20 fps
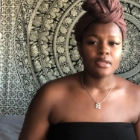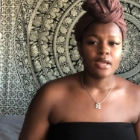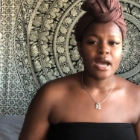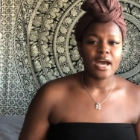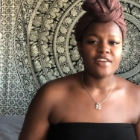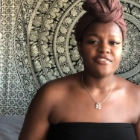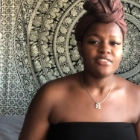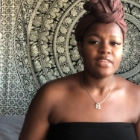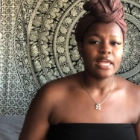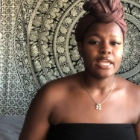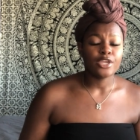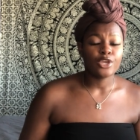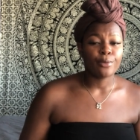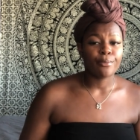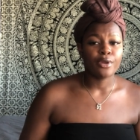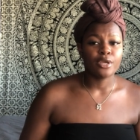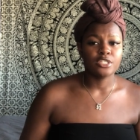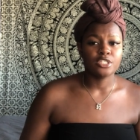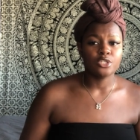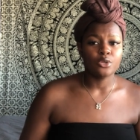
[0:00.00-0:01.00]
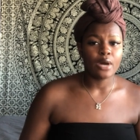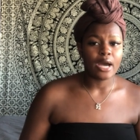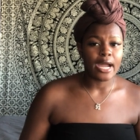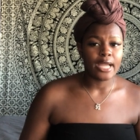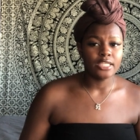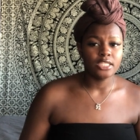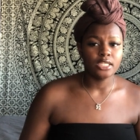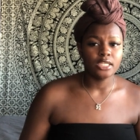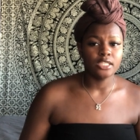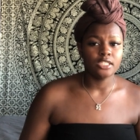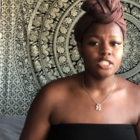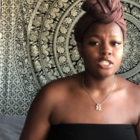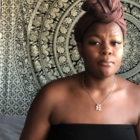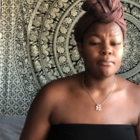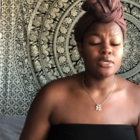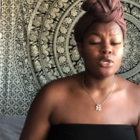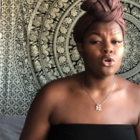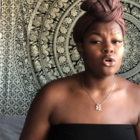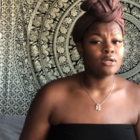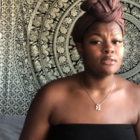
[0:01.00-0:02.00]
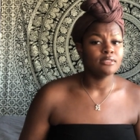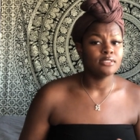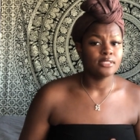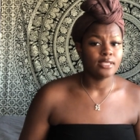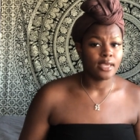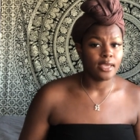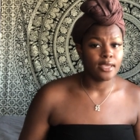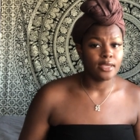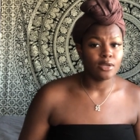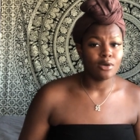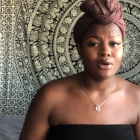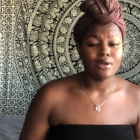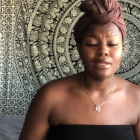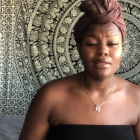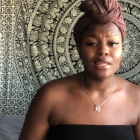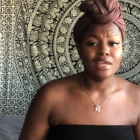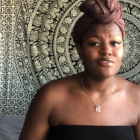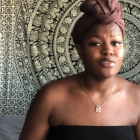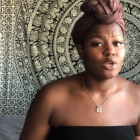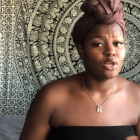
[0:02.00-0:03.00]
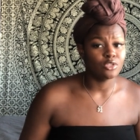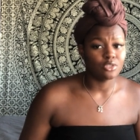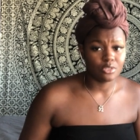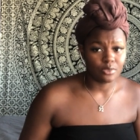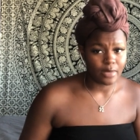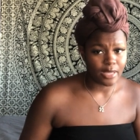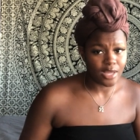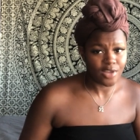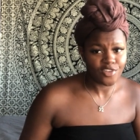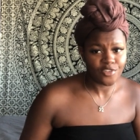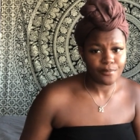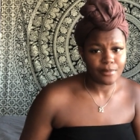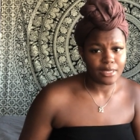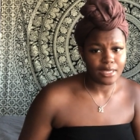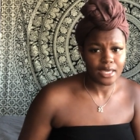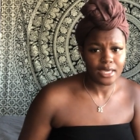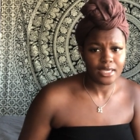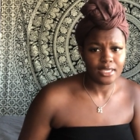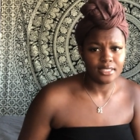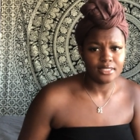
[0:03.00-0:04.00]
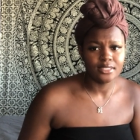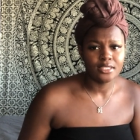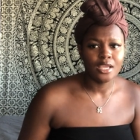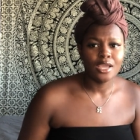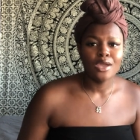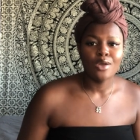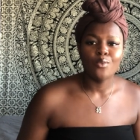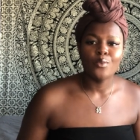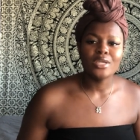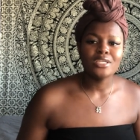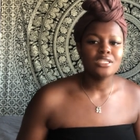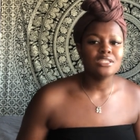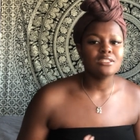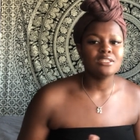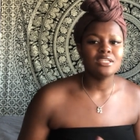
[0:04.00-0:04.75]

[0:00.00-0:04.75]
I feel like your personal hygiene should be on 10, on 11, on 12, because we just